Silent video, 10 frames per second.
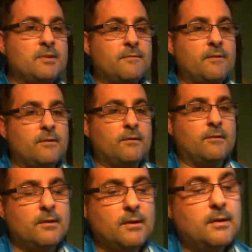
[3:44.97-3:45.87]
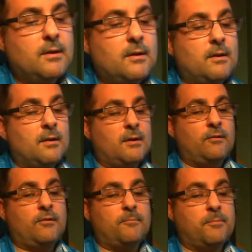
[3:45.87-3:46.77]
difference.
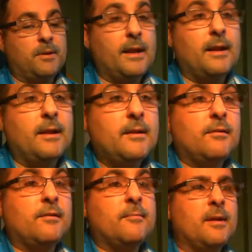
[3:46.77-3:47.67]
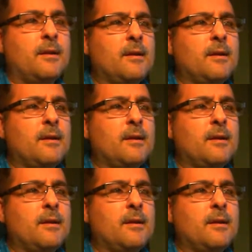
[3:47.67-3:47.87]
Just played simply.